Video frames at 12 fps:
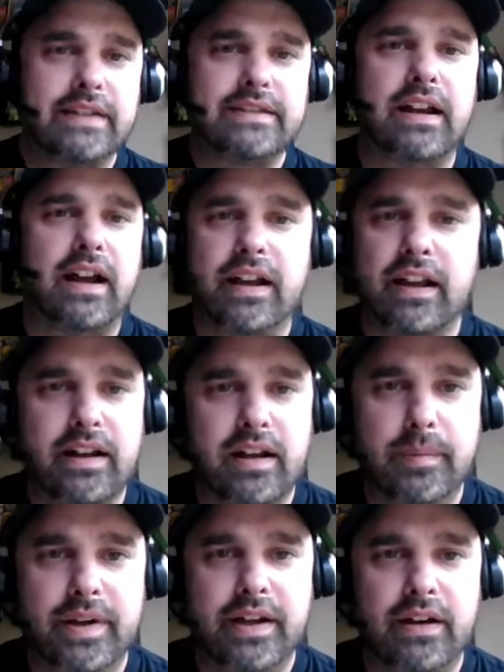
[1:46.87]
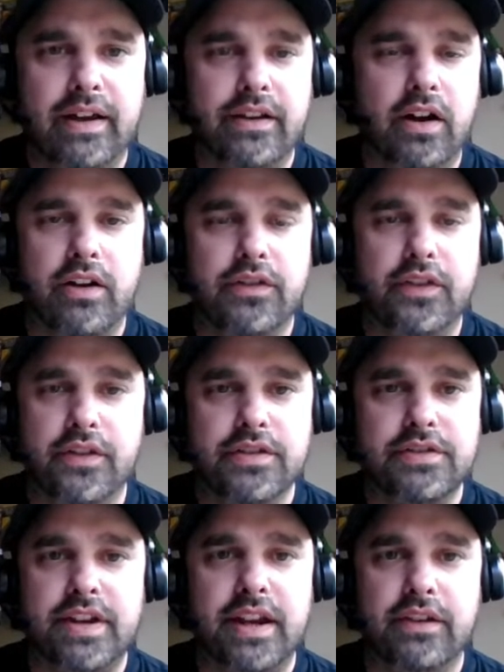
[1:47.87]
I got to come in on
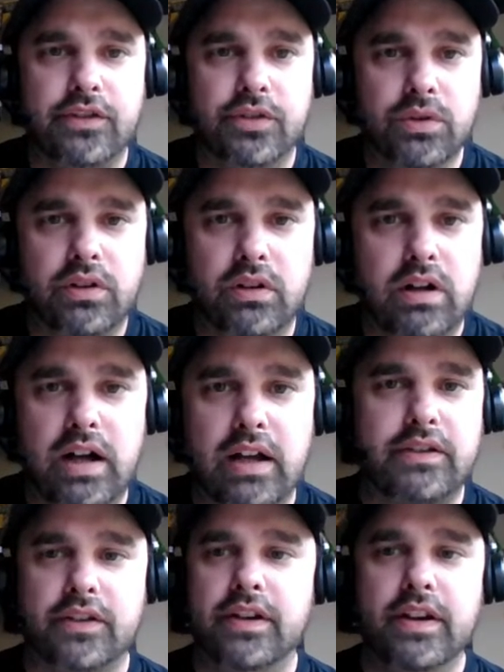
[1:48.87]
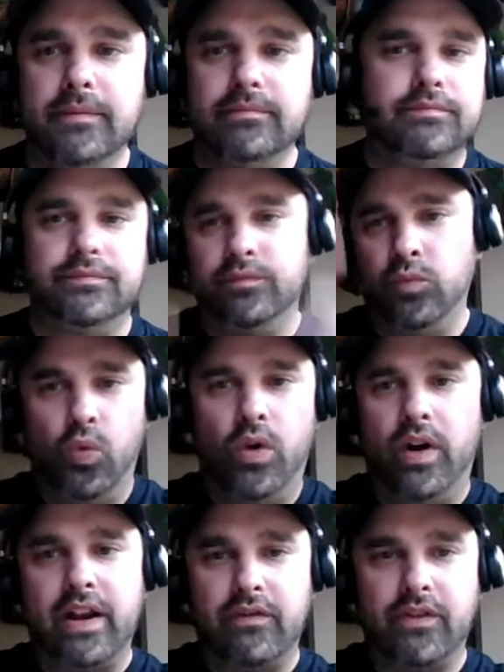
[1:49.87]
Thursday at 2 o'clock to
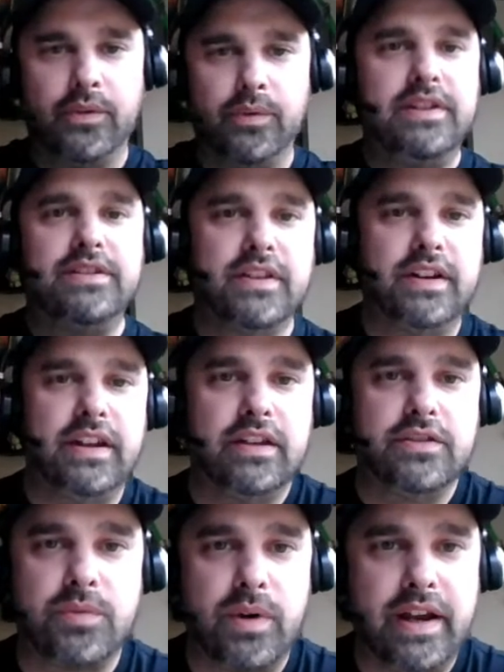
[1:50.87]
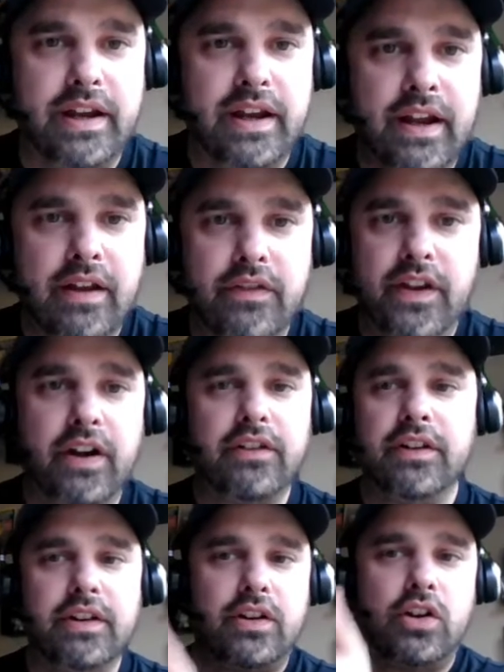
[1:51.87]
whatever the reason is, right? They're
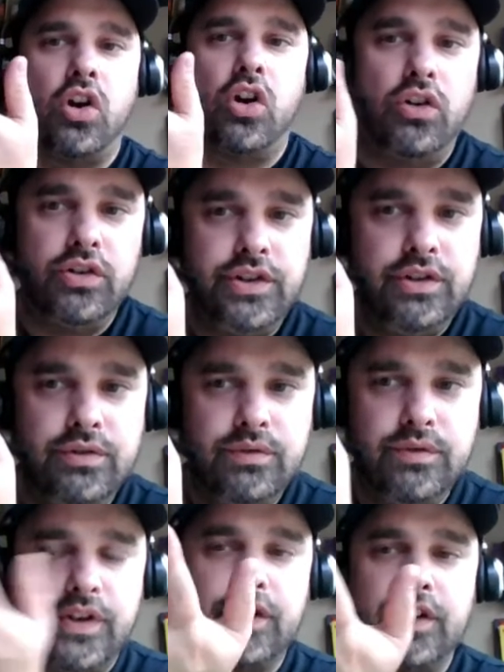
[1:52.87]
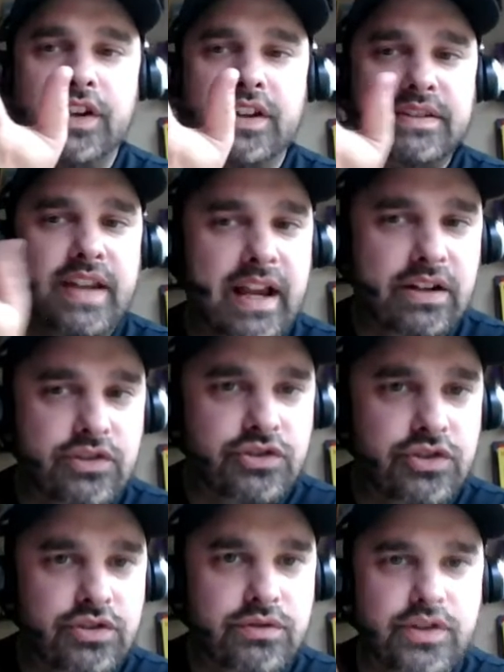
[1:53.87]
going to call you, they're going to text
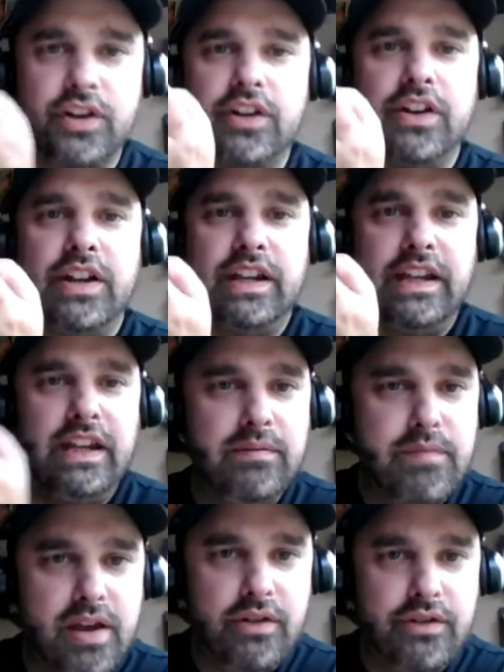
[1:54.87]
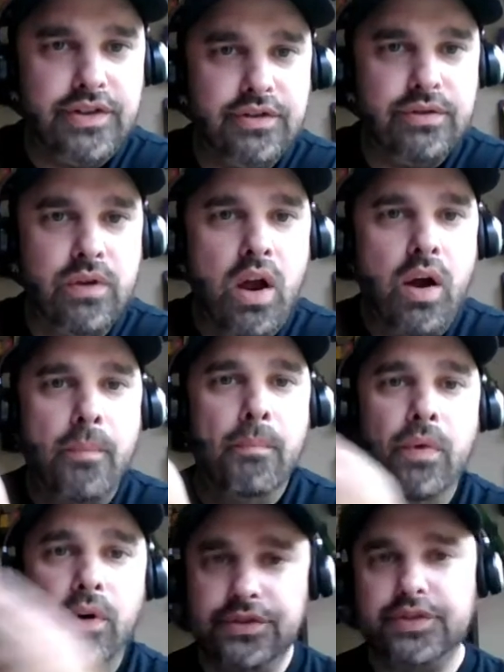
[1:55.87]
you, they're going to email you
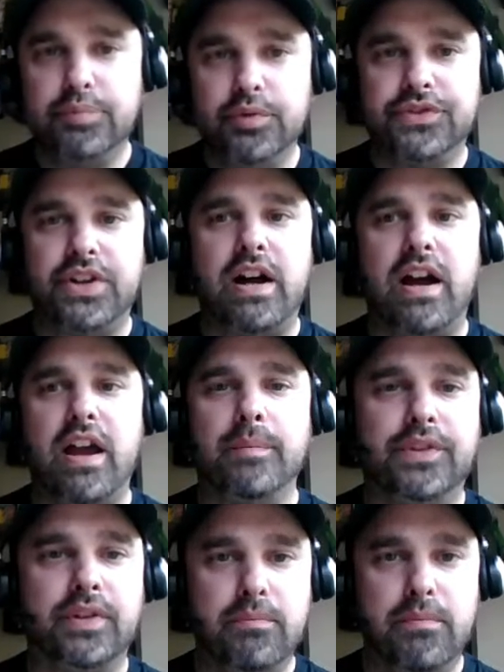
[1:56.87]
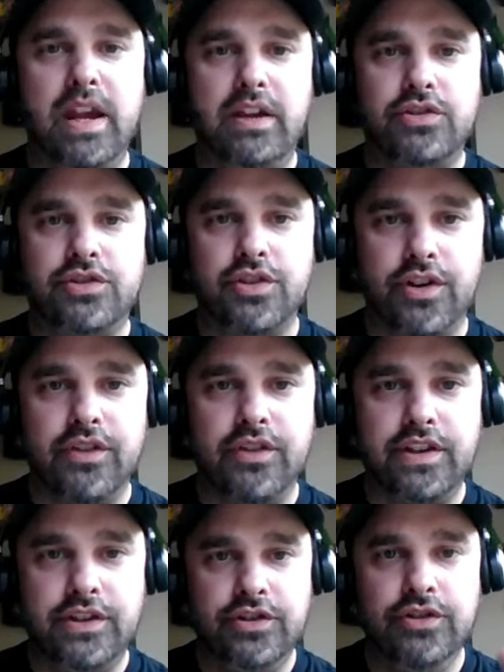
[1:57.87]
multiple times to make sure
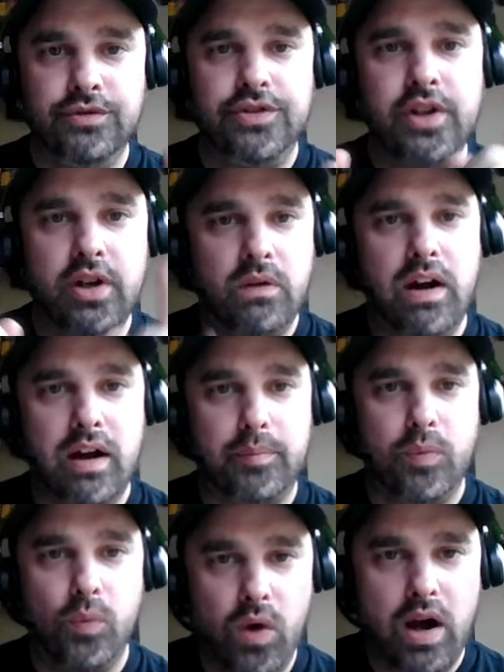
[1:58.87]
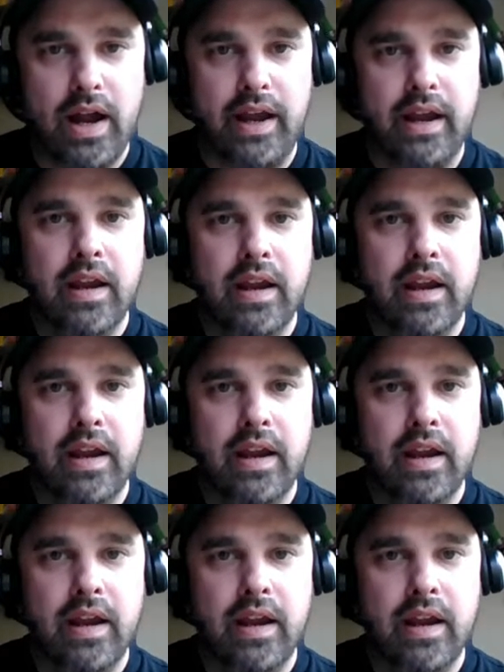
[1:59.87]
that you show up. Why?